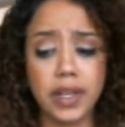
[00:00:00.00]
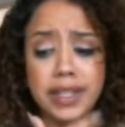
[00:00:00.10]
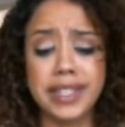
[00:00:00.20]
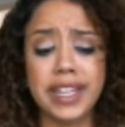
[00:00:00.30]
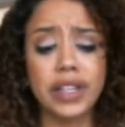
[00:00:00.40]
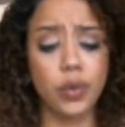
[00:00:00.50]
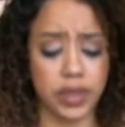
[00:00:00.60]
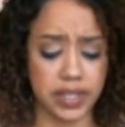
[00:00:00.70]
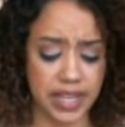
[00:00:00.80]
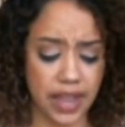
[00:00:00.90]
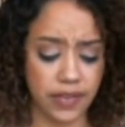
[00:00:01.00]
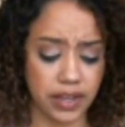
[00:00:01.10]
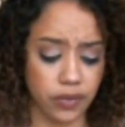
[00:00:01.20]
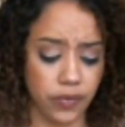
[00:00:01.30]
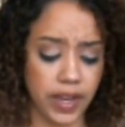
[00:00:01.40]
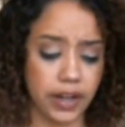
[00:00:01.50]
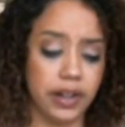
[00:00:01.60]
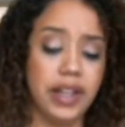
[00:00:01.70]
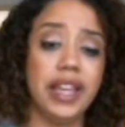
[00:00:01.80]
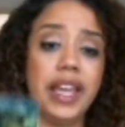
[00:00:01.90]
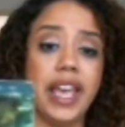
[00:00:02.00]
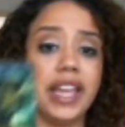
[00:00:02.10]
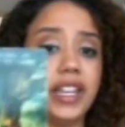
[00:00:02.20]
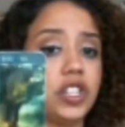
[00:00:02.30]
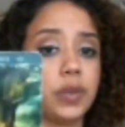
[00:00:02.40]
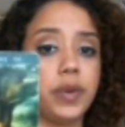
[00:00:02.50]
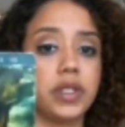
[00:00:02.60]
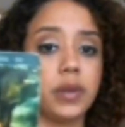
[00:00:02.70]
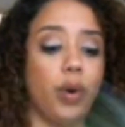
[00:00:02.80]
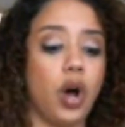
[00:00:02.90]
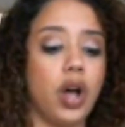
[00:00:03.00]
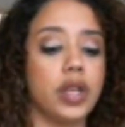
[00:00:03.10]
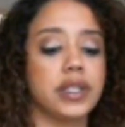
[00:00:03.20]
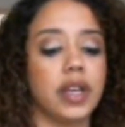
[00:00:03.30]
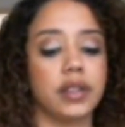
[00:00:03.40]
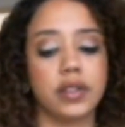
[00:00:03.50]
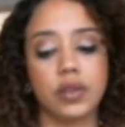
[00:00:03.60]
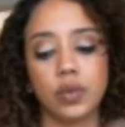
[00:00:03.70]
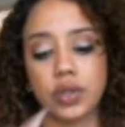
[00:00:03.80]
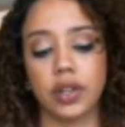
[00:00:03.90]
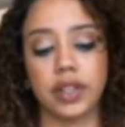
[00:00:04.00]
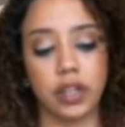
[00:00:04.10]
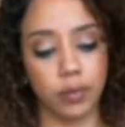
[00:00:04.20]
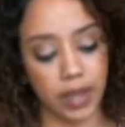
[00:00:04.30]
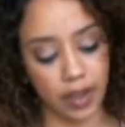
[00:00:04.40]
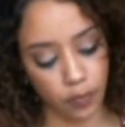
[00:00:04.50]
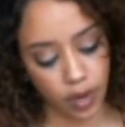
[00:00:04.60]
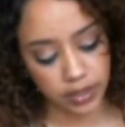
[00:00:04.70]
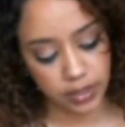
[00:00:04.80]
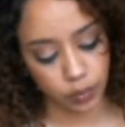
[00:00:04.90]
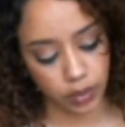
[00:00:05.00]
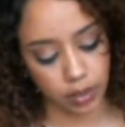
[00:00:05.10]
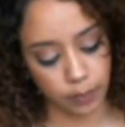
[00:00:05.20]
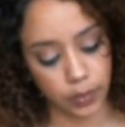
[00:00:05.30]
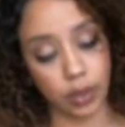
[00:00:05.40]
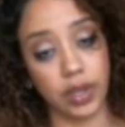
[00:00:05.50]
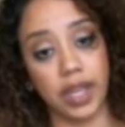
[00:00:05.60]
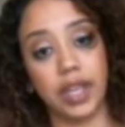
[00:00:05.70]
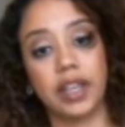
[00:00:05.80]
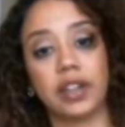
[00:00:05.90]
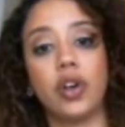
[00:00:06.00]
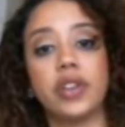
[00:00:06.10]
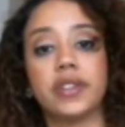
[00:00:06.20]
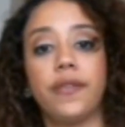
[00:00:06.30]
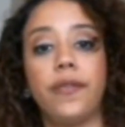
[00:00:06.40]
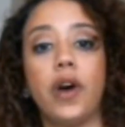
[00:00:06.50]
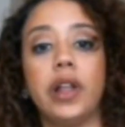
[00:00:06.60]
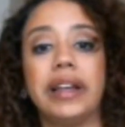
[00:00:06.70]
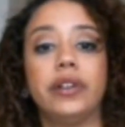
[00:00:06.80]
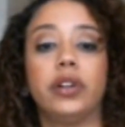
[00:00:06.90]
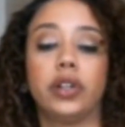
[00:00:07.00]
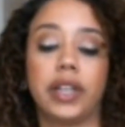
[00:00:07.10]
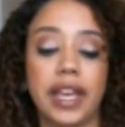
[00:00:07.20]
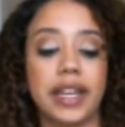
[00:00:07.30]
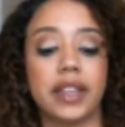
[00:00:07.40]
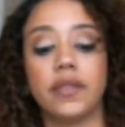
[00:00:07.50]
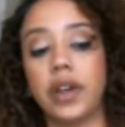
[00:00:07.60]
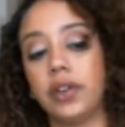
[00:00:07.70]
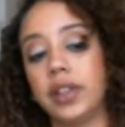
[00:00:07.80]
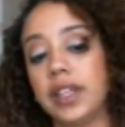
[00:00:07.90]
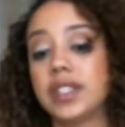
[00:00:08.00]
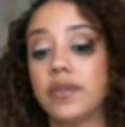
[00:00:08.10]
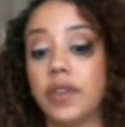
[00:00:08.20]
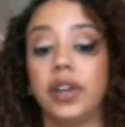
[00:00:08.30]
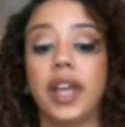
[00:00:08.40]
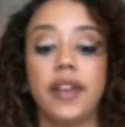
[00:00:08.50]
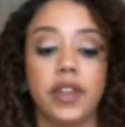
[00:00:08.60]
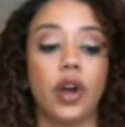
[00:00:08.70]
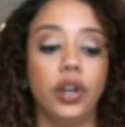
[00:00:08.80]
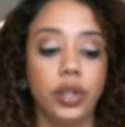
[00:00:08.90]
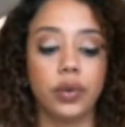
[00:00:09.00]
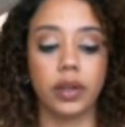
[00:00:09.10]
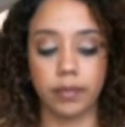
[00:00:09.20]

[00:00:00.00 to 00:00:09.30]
dealing with is having an affair, and it just puts a pause on this new start that you may have wanted with them. Okay? It could cause a fallout, or again, at the very least, very heavy arguing.